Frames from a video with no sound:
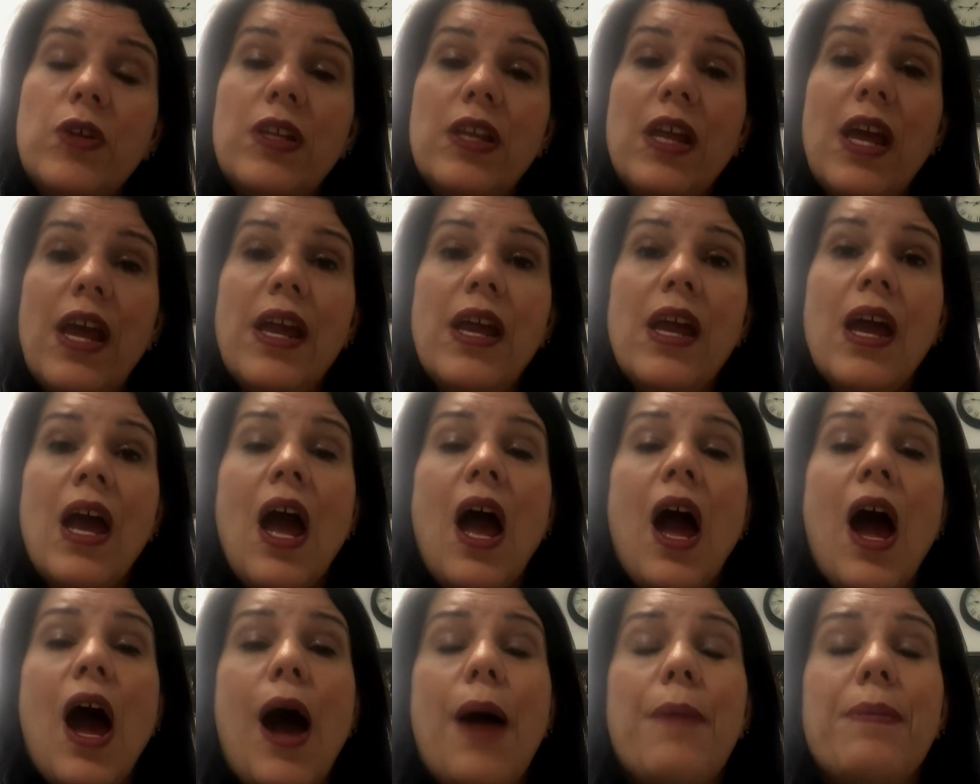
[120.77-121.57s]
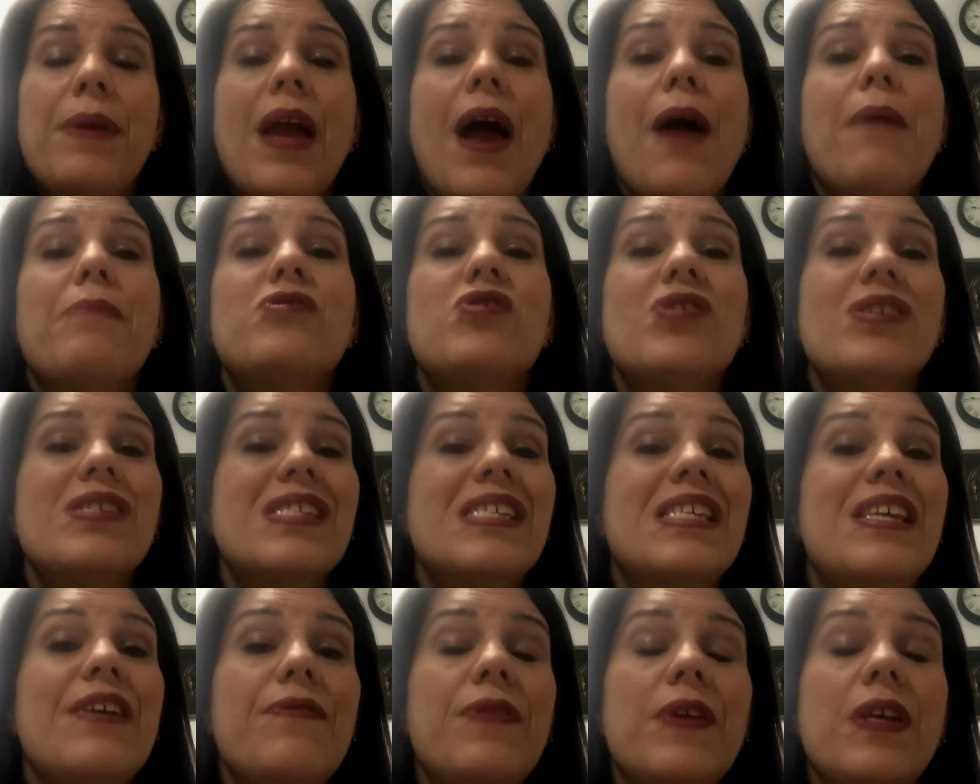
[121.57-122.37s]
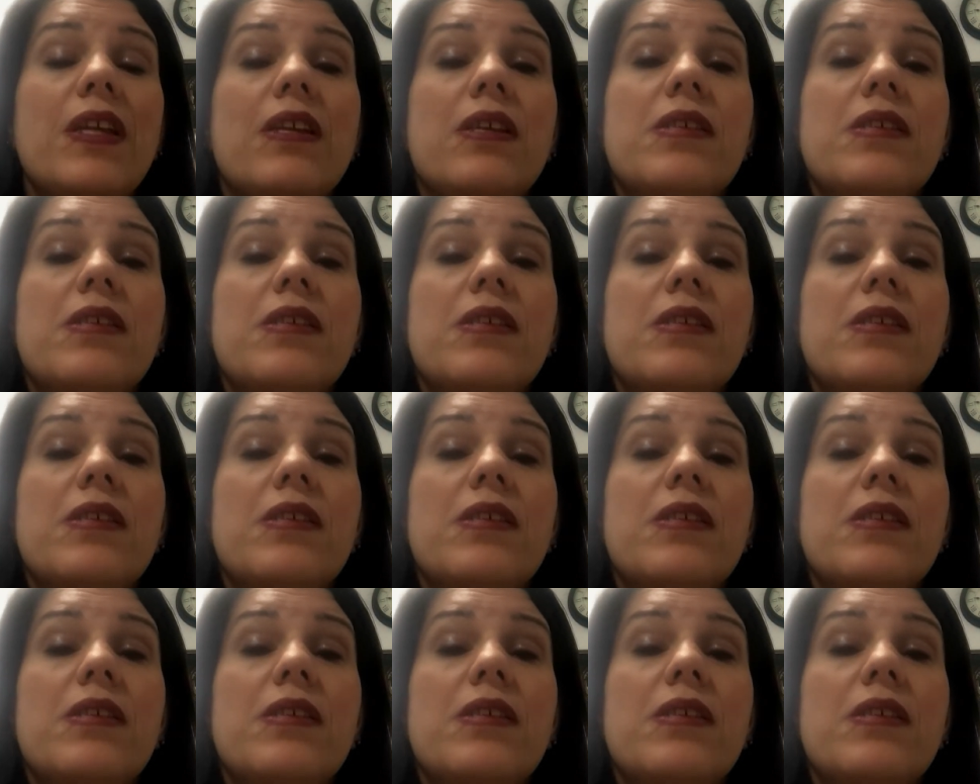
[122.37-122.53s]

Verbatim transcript: day. I mean, I'm just giving an